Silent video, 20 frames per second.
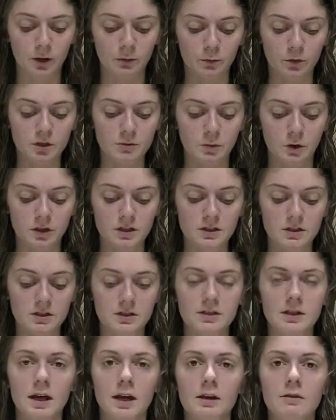
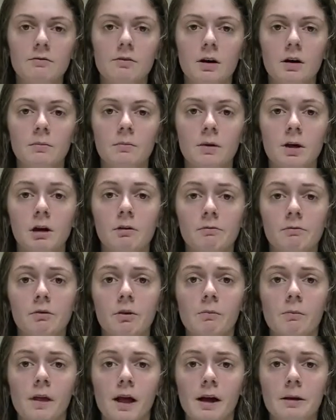responses that have come
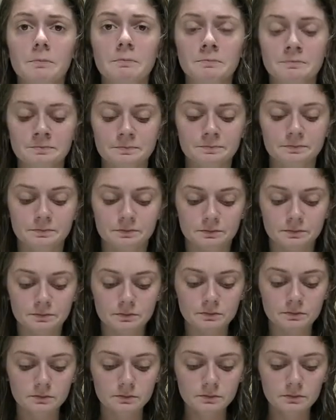from that.
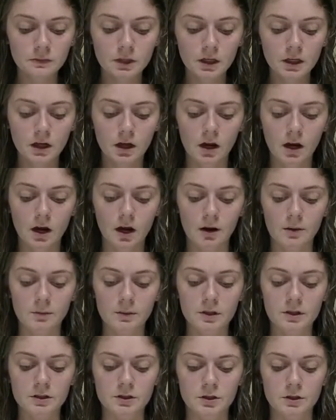
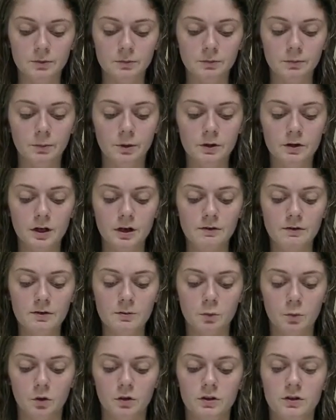But Dove is
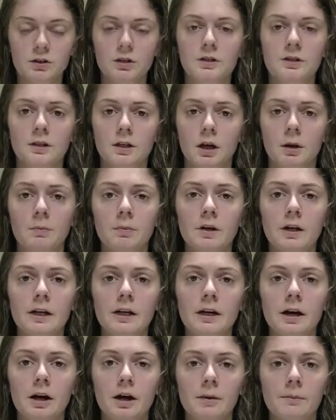more than just a
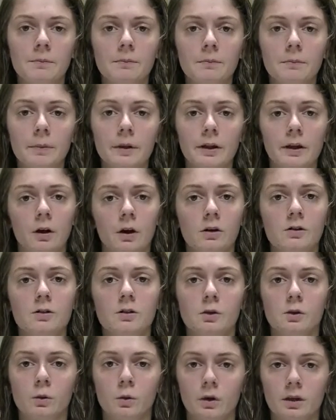company, but they're
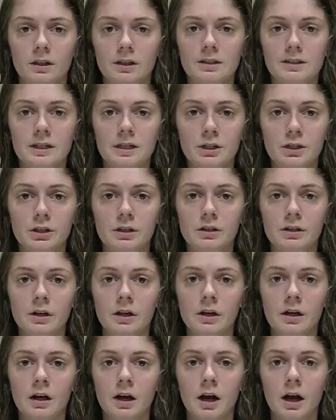also an organization
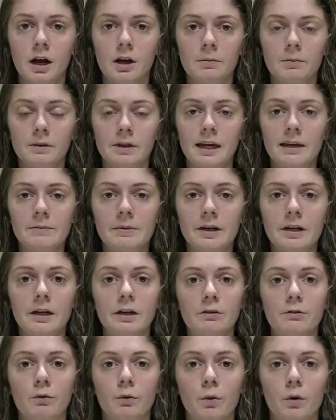
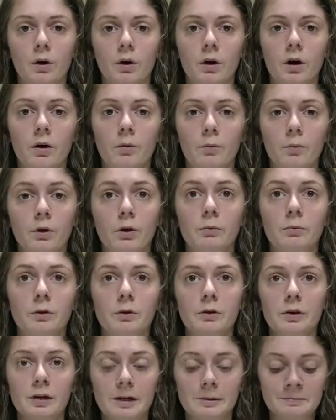campaigning for real
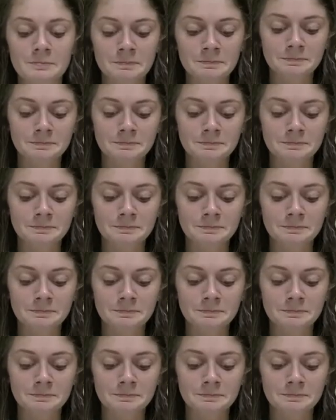beauty.